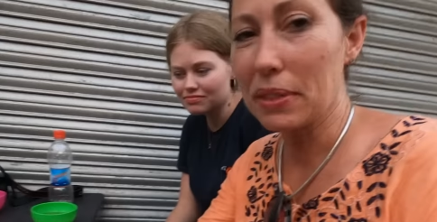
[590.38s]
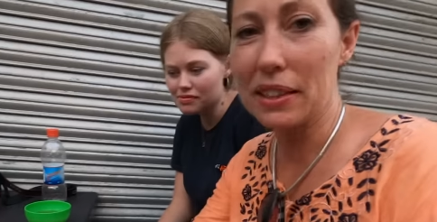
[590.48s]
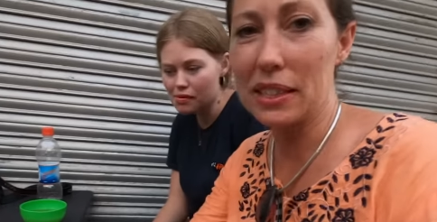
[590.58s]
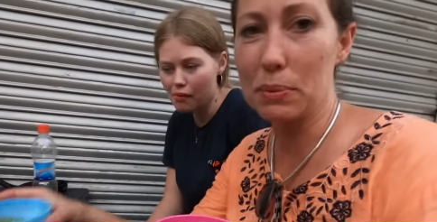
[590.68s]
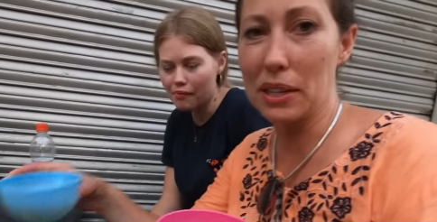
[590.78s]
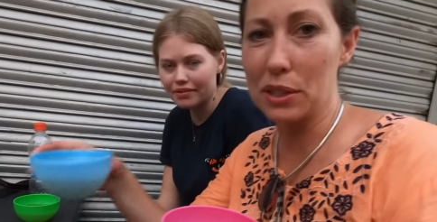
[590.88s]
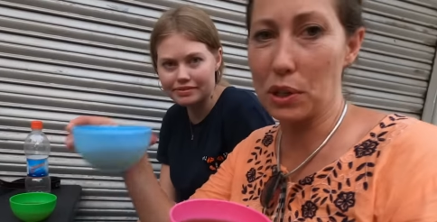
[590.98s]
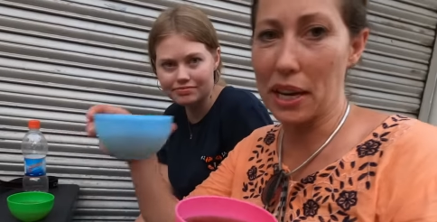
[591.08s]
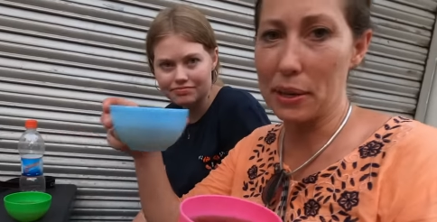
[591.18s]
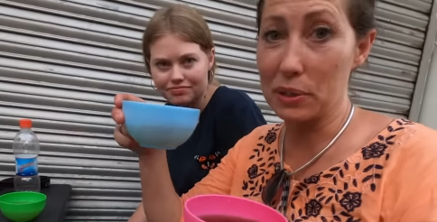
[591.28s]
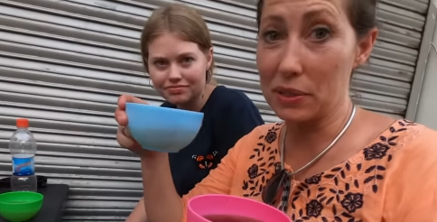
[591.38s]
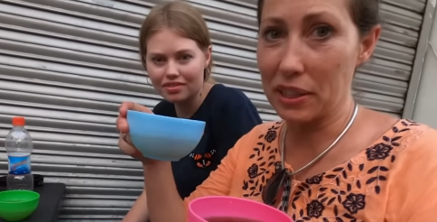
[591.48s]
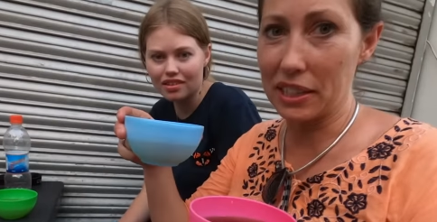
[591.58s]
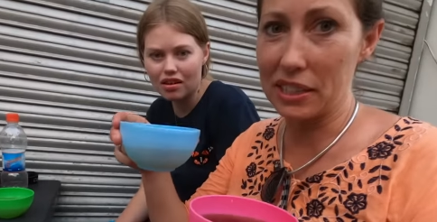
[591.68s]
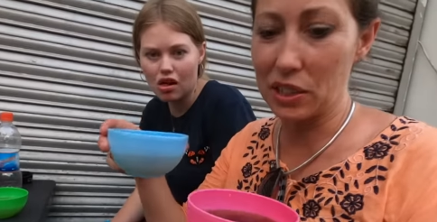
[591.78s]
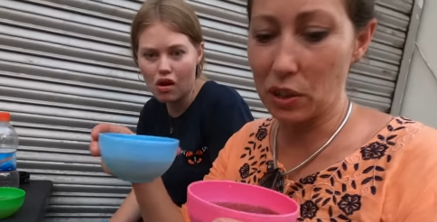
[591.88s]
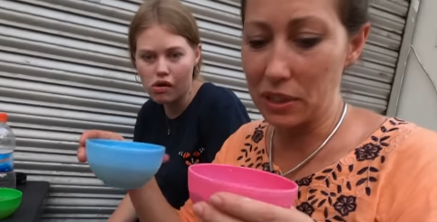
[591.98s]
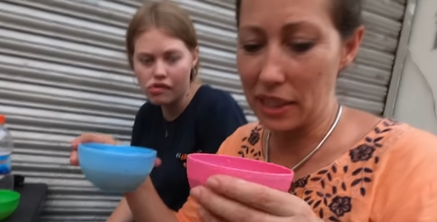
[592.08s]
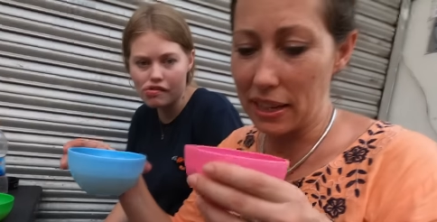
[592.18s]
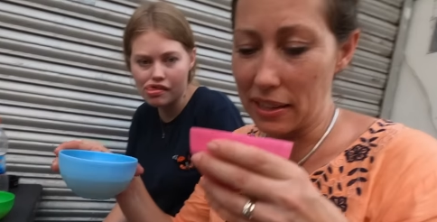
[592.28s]
Speaker 1: This one I drank, it was very
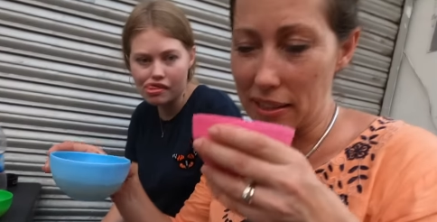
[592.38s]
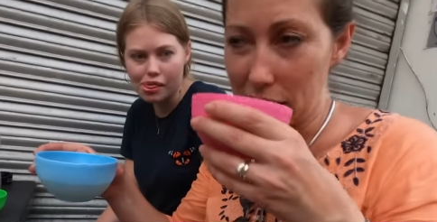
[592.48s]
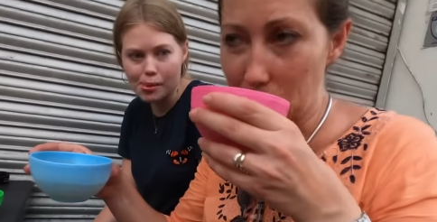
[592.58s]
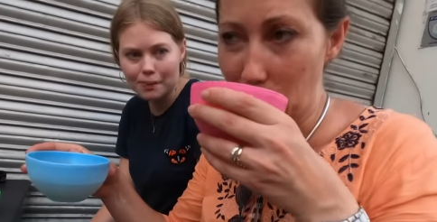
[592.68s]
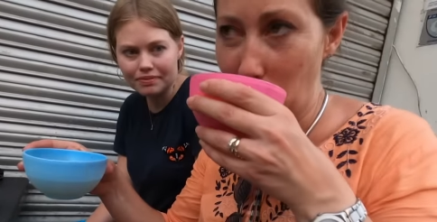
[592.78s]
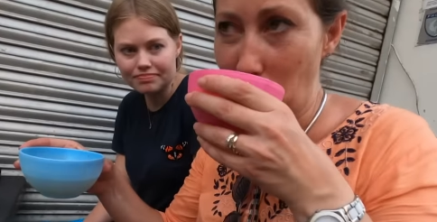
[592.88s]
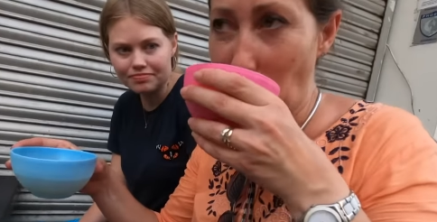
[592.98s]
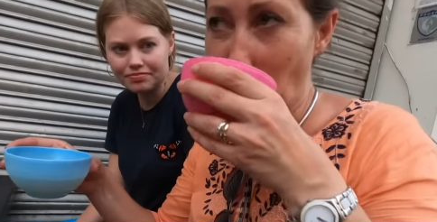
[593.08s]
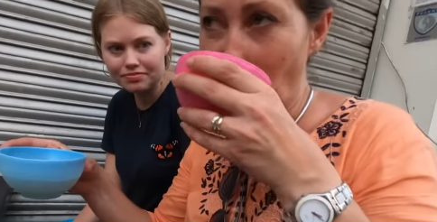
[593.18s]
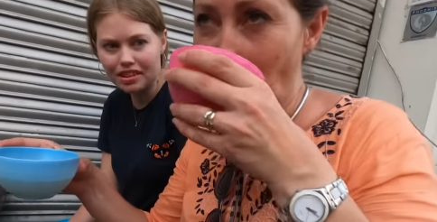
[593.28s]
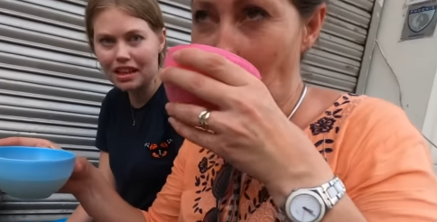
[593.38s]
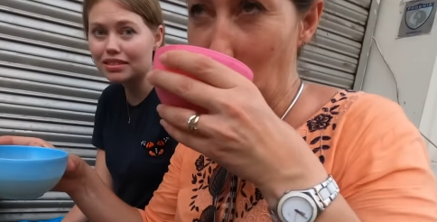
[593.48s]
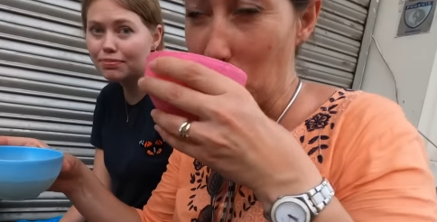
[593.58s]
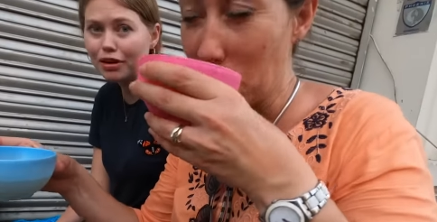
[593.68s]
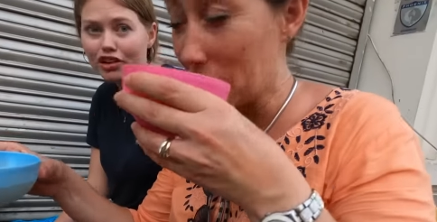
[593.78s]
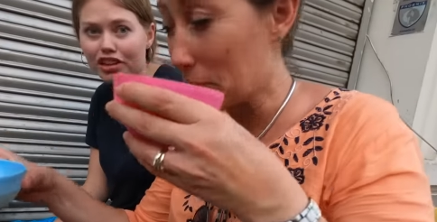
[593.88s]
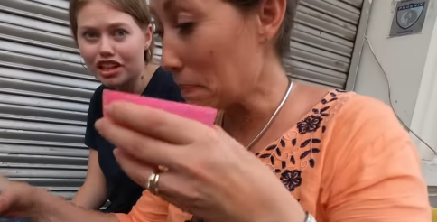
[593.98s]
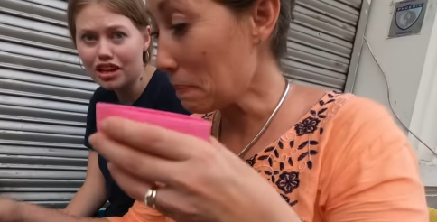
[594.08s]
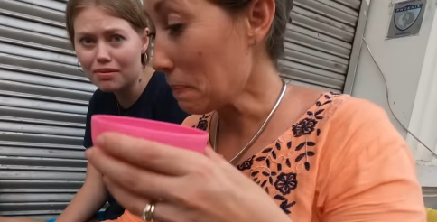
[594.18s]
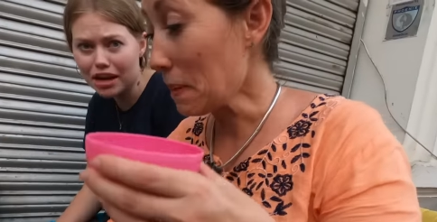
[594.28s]
salty, and this
Speaker 2: one? It's
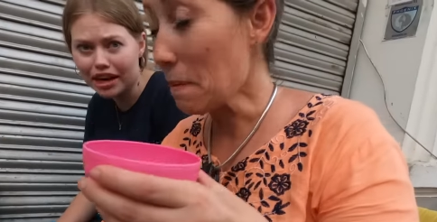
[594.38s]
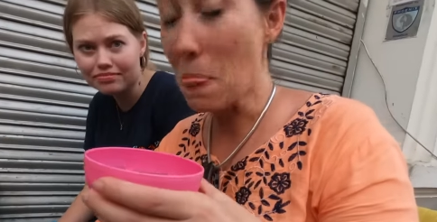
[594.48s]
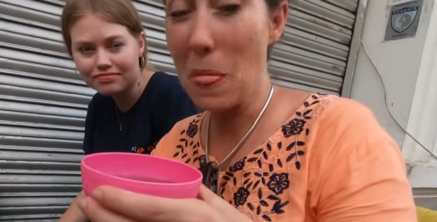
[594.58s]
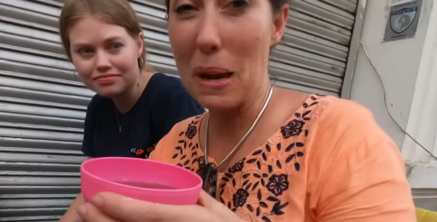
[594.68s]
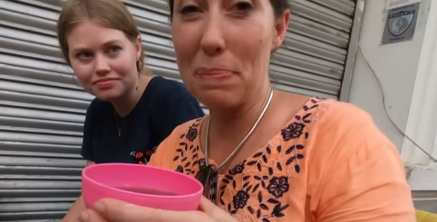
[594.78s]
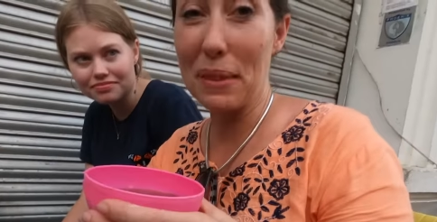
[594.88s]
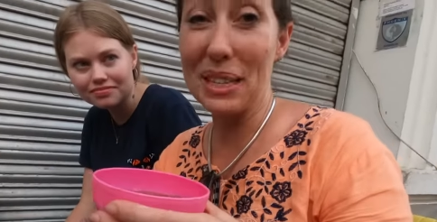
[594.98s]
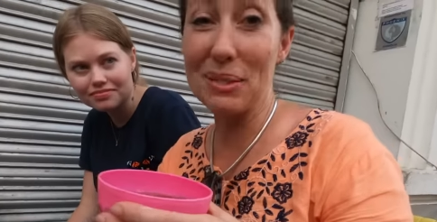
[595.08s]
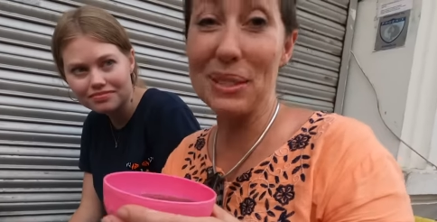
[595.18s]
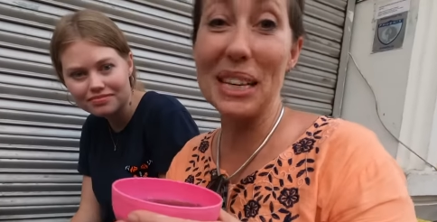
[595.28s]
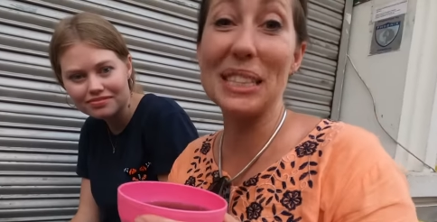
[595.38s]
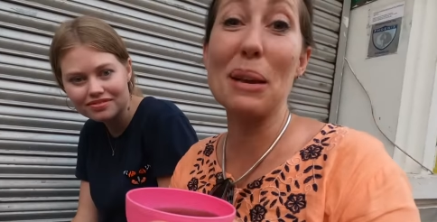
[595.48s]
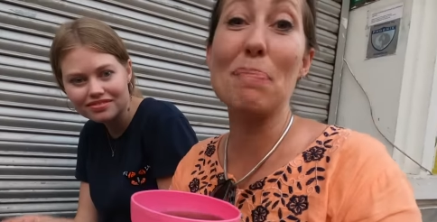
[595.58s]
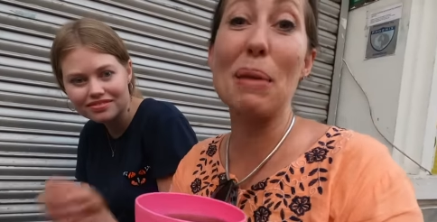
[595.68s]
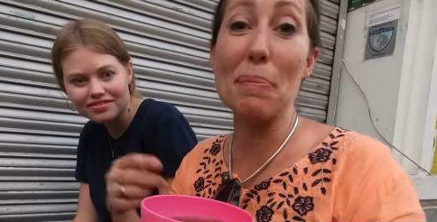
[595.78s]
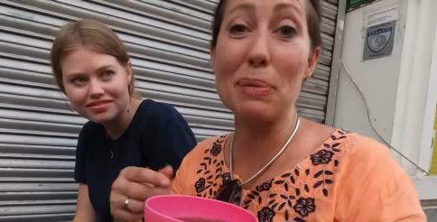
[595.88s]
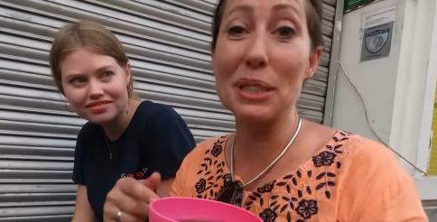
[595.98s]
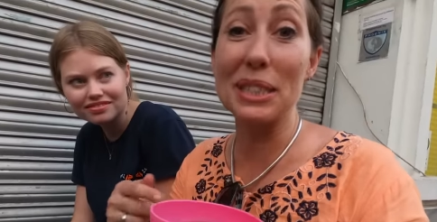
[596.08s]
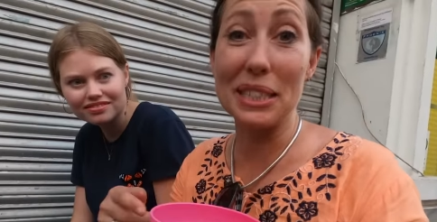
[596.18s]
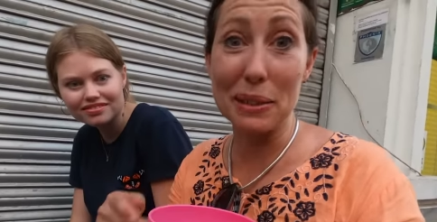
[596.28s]
apparently yummy.
Speaker 1: This one tastes like maple
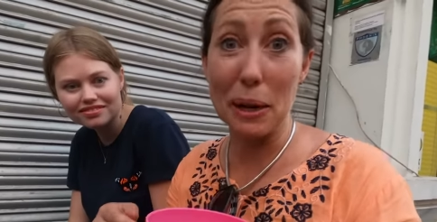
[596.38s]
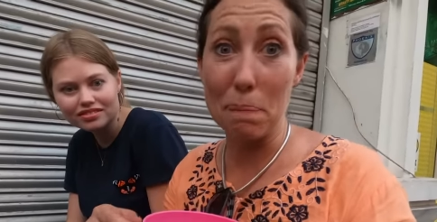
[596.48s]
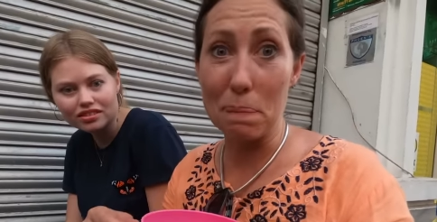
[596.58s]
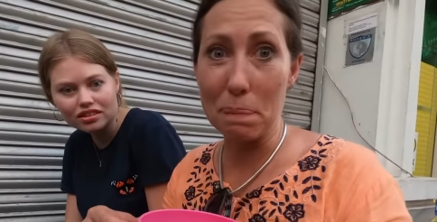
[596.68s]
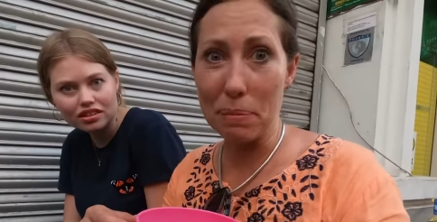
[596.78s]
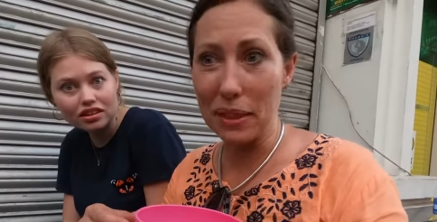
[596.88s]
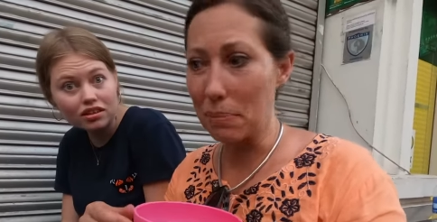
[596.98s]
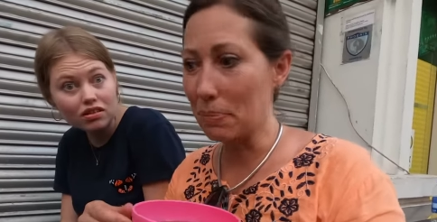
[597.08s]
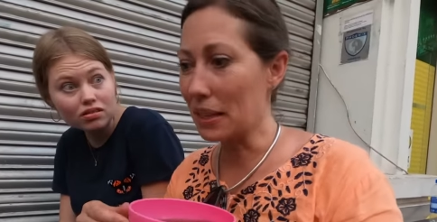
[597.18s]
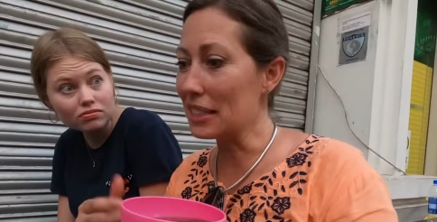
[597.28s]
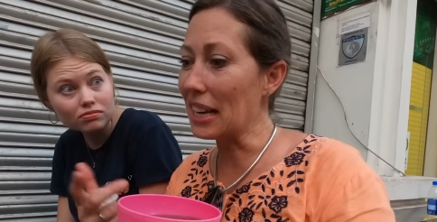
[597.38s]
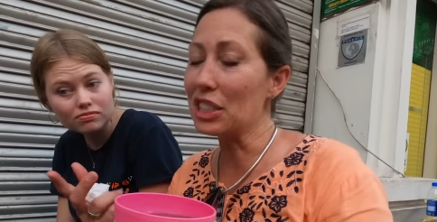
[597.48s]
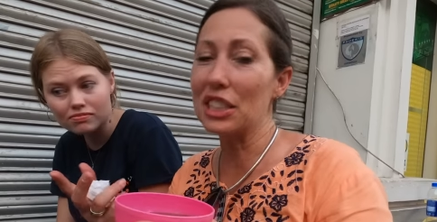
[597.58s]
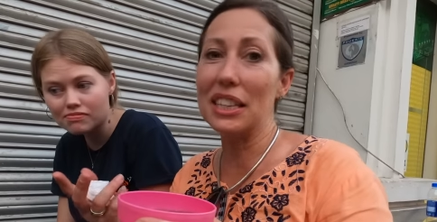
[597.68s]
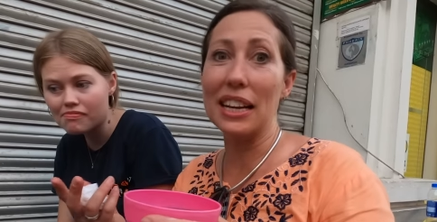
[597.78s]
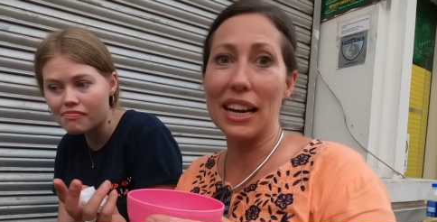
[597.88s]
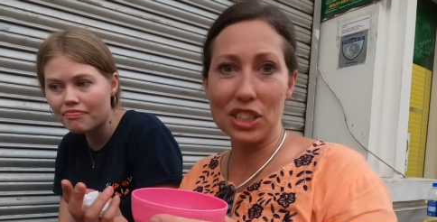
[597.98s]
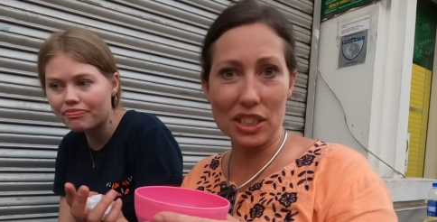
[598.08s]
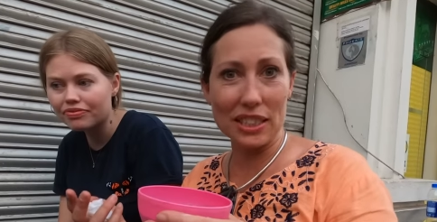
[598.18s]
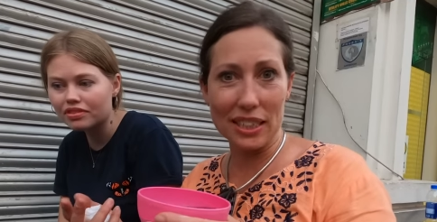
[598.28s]
syrup. It's yeah. actually, it
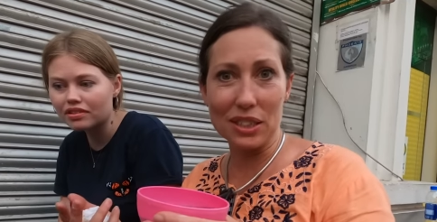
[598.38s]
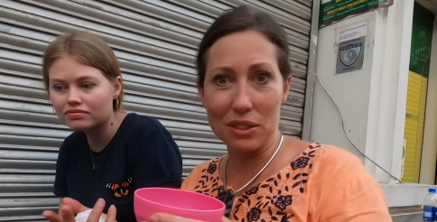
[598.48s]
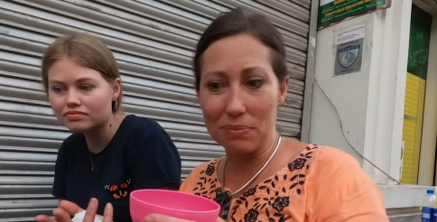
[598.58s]
actually tastes